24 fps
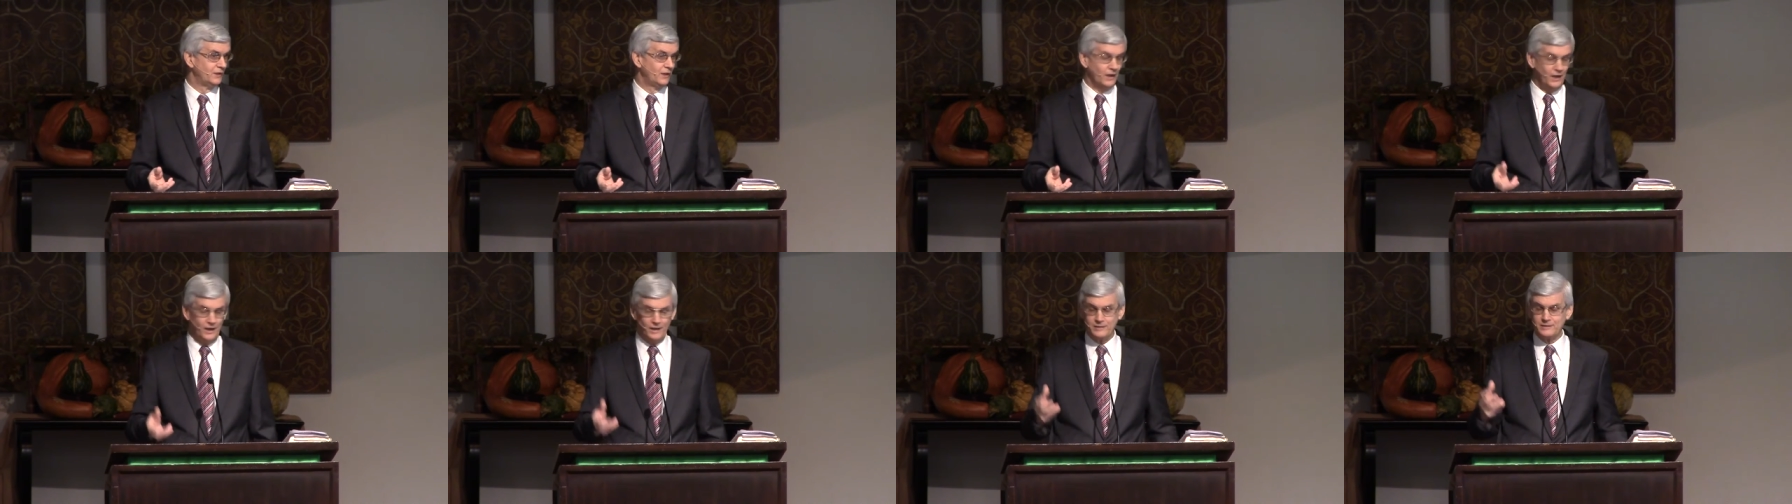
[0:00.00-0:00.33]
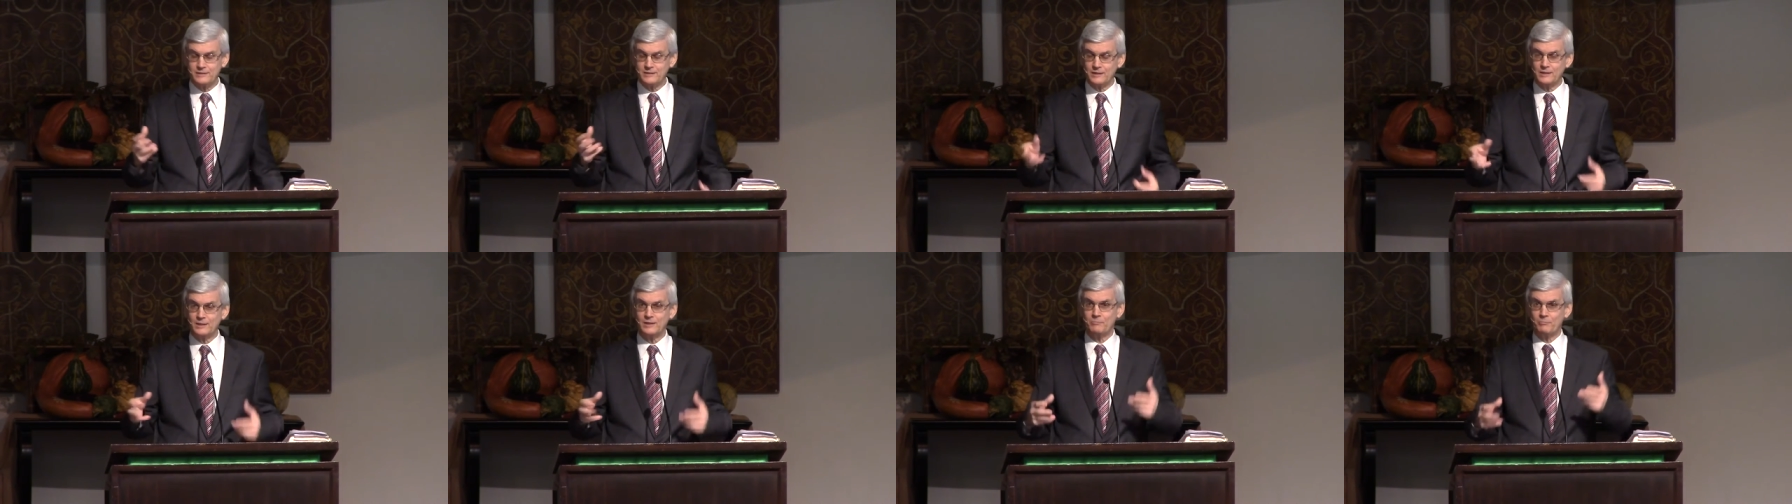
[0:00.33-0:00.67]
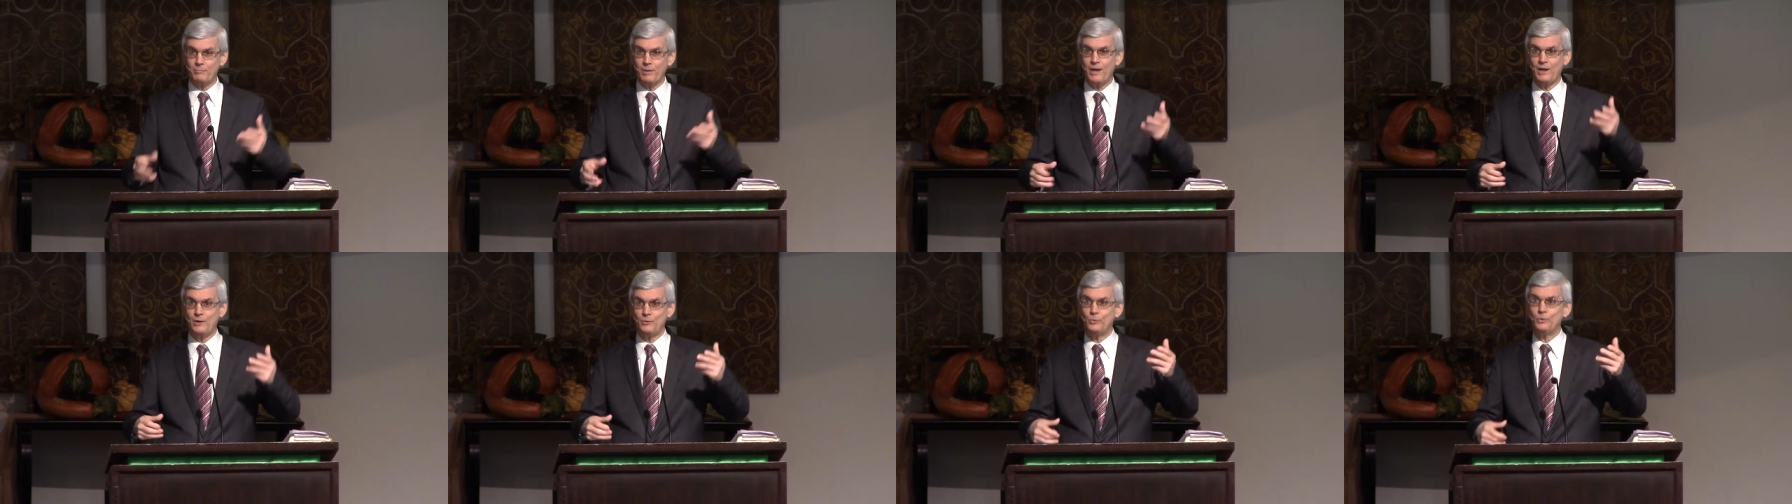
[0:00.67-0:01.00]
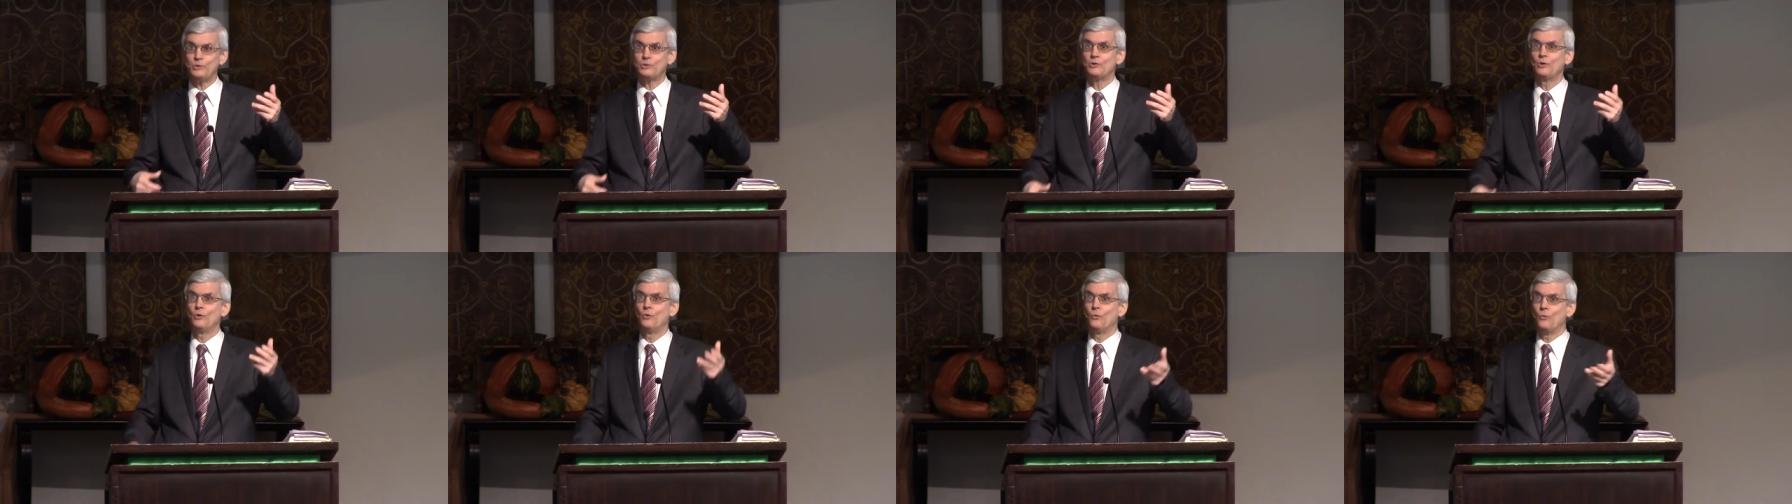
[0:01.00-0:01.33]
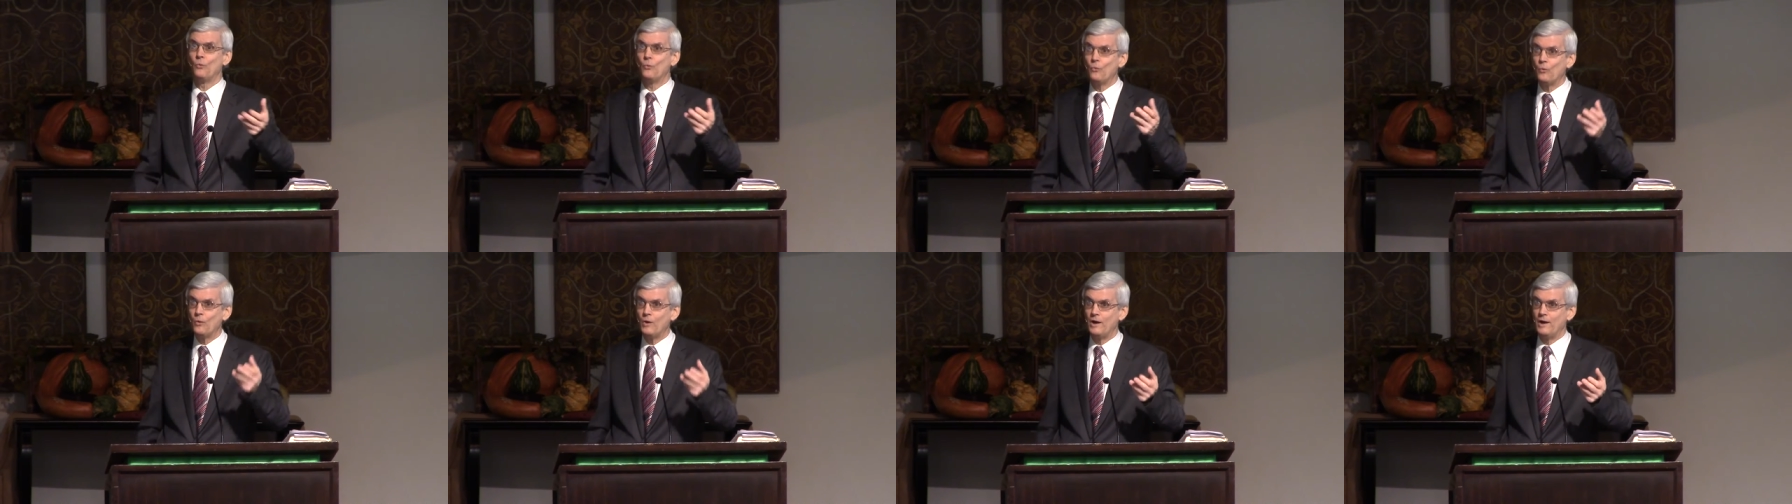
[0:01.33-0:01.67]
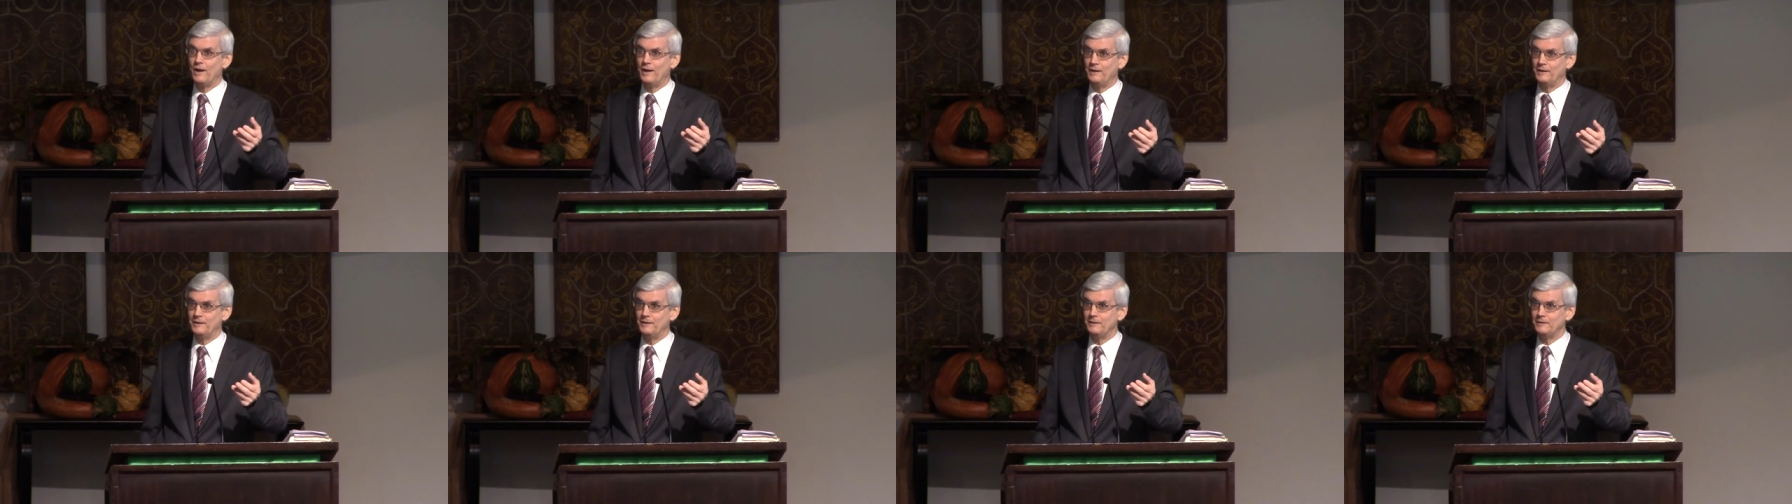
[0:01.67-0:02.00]
I can get by with
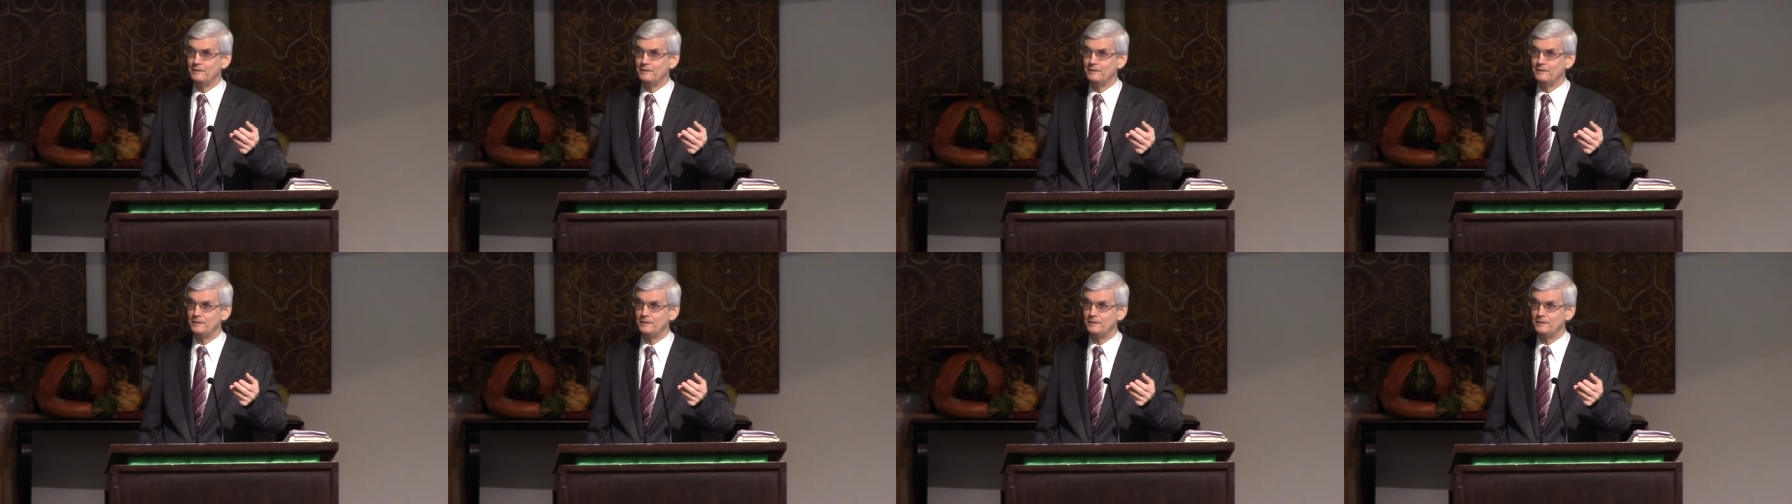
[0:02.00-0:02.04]
one.